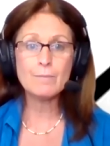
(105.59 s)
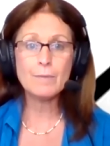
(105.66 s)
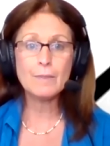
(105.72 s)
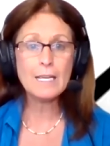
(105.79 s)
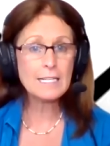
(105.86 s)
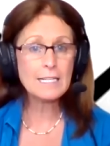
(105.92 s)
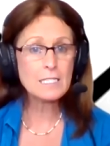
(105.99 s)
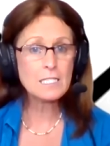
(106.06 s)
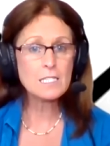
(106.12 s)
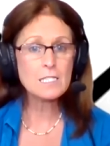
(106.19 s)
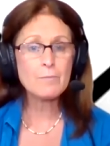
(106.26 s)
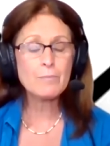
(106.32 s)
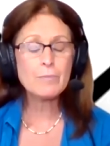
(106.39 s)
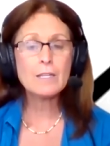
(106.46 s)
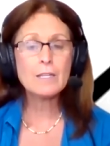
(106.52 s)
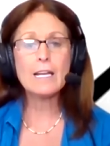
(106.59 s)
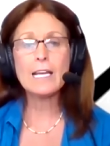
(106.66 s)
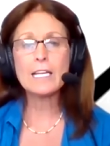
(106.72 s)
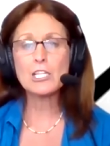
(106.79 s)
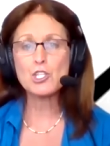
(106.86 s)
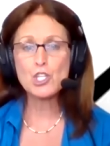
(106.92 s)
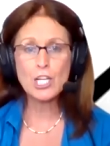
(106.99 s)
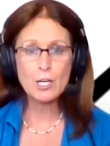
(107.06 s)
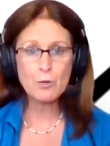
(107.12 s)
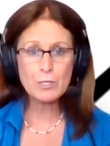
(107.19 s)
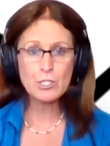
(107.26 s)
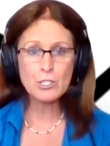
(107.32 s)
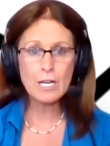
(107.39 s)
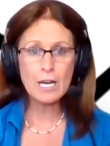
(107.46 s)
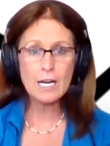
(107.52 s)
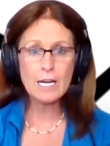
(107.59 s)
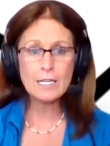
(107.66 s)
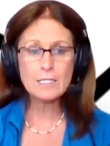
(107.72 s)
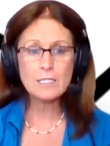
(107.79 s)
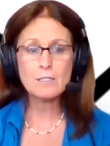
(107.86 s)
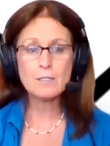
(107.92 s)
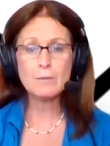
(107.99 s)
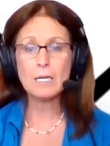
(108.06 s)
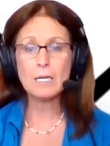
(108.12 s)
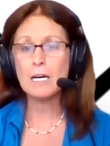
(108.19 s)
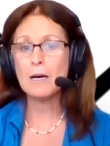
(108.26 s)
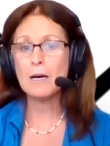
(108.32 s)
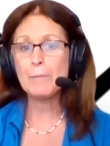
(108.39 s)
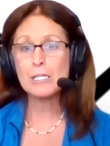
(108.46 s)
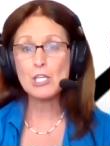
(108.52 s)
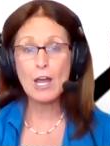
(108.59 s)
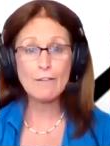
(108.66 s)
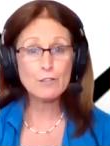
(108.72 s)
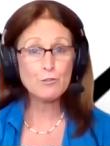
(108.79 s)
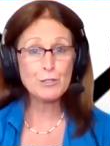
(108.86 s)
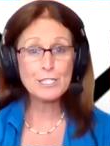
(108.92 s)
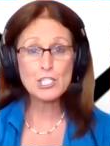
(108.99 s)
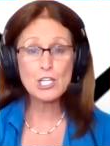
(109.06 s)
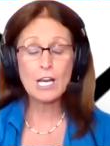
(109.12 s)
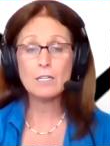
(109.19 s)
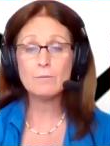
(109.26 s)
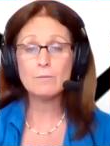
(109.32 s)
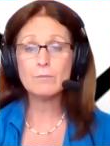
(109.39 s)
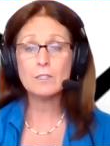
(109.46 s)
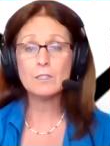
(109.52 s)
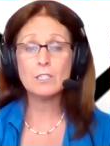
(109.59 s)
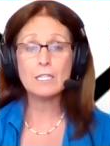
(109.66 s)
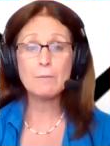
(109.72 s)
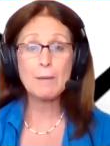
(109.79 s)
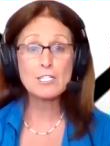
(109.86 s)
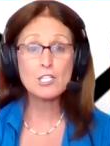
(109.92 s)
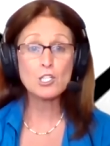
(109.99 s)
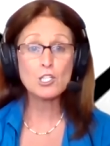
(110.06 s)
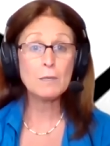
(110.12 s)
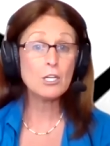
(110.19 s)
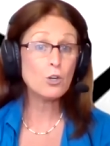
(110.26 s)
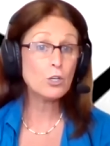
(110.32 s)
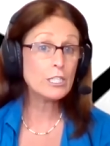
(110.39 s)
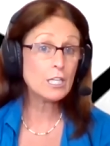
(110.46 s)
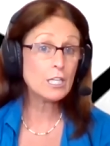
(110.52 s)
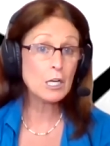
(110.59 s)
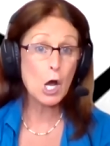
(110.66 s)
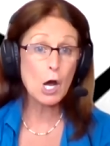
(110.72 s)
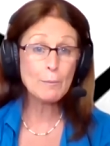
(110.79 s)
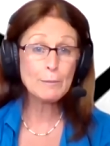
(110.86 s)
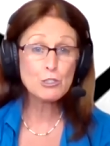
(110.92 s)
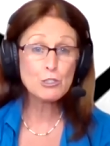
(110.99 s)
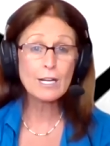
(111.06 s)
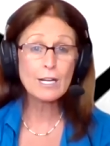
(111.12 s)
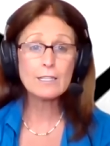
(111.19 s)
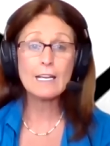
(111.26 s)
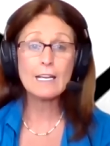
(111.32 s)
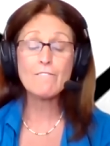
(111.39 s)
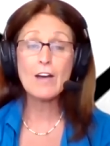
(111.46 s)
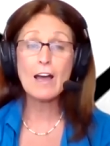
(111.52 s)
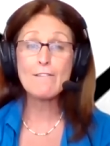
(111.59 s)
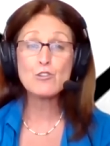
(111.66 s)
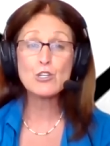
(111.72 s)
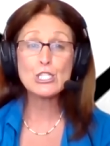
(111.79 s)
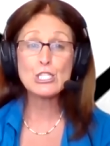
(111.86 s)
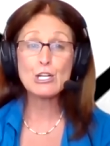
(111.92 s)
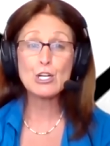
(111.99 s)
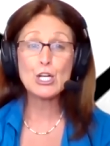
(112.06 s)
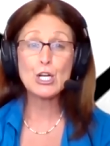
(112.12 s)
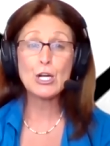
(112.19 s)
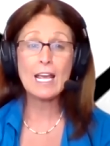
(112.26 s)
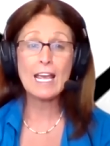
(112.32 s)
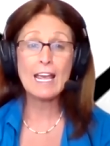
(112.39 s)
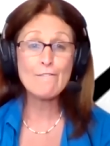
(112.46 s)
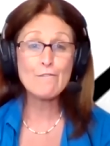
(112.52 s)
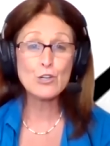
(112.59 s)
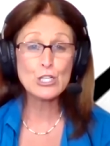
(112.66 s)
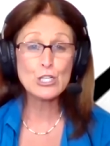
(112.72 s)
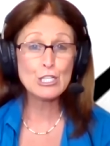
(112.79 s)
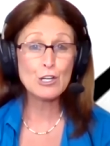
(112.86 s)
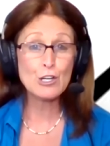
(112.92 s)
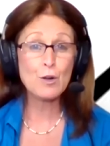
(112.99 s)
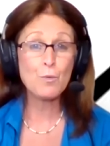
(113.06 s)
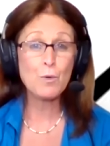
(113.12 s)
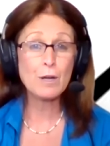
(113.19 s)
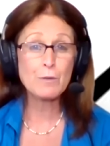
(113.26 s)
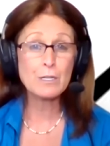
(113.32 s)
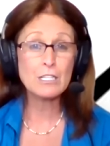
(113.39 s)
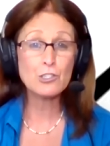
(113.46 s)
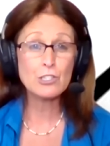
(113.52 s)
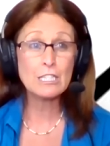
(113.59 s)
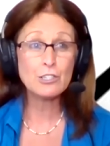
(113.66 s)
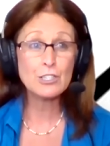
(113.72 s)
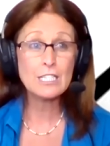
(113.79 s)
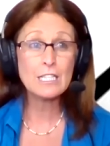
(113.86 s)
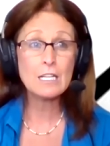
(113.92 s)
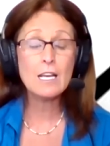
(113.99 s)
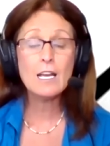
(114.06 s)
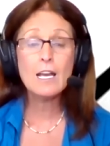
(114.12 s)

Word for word: things that I can share with you guys, um, but you have to reach out. You can message me or you can call me directly at 540 840 1133.